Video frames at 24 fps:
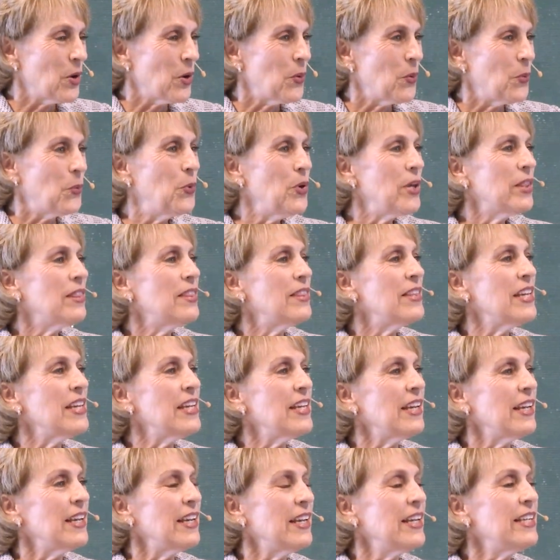with
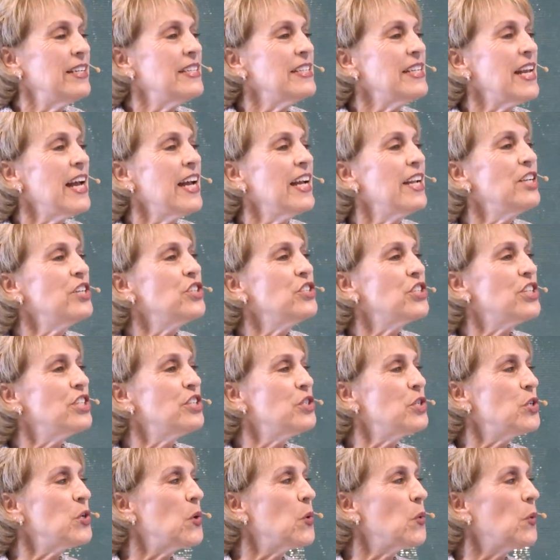the intention
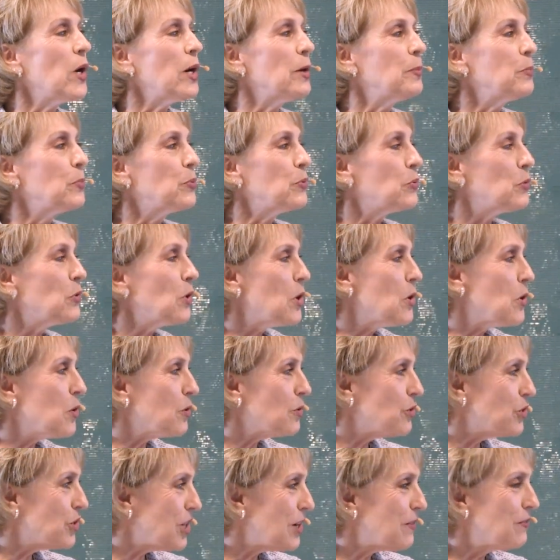to
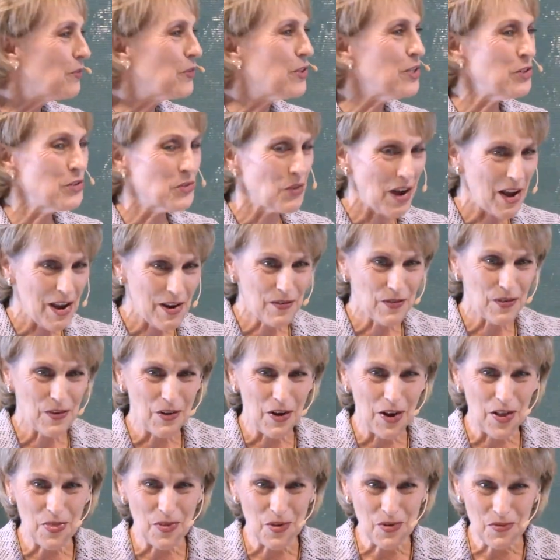approach every driver
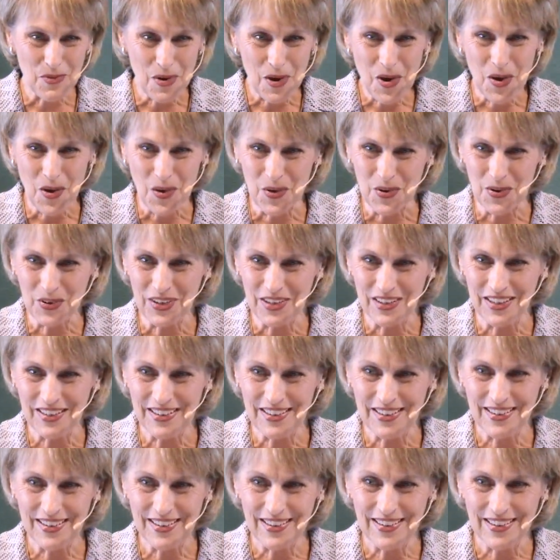on the road
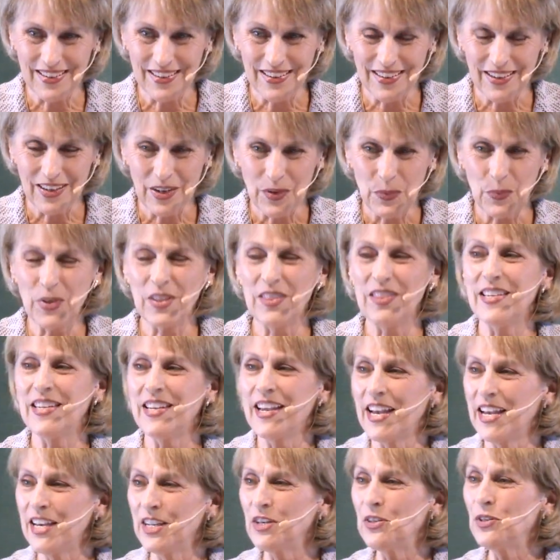with the
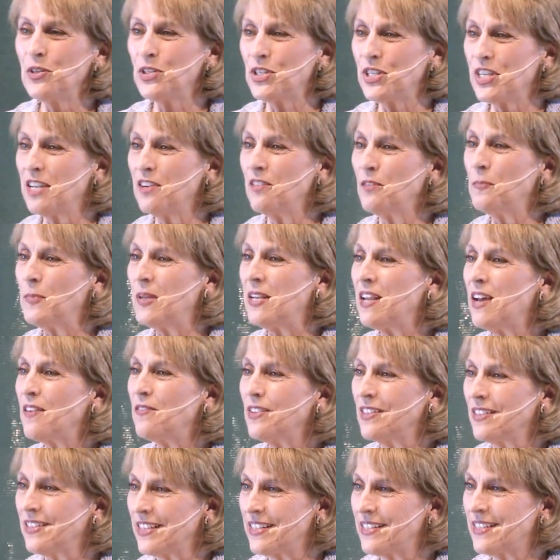energy of
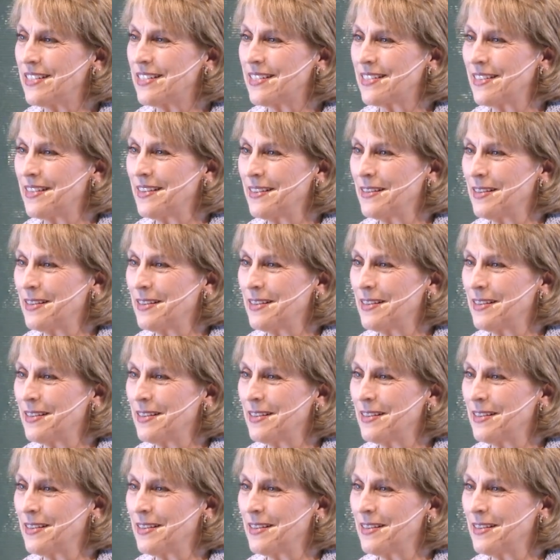benevolence?